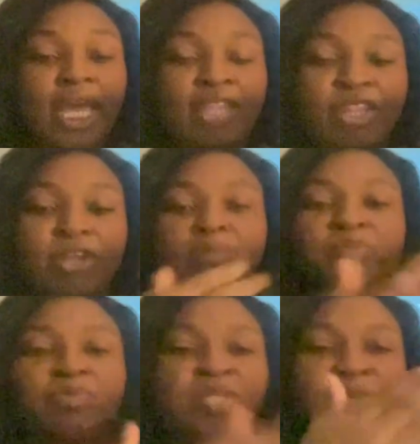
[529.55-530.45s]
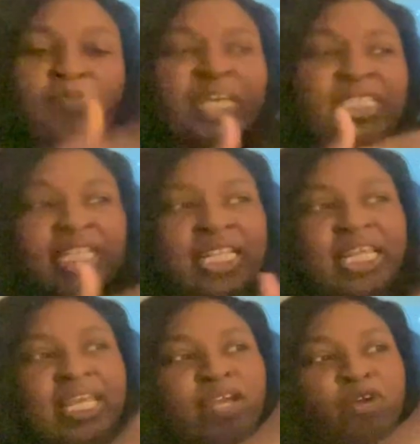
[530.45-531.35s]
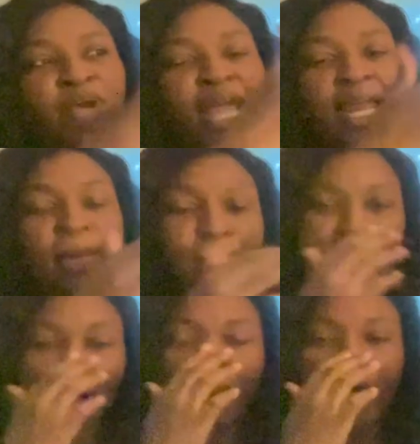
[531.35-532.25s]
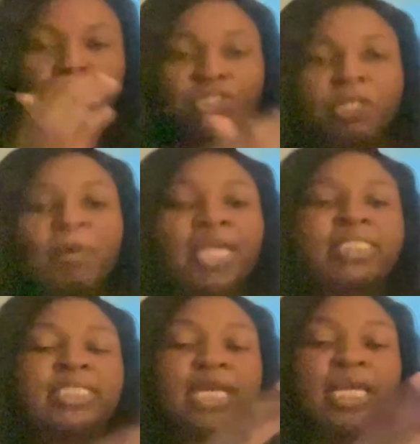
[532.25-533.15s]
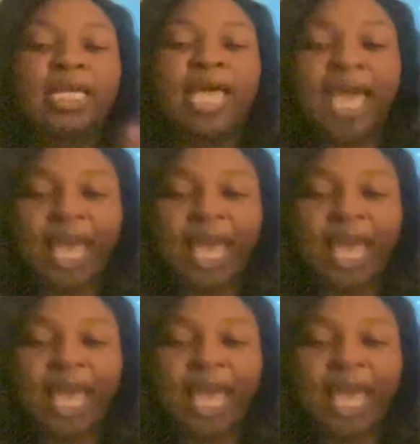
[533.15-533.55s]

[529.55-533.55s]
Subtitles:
They're basically creating a background to the painting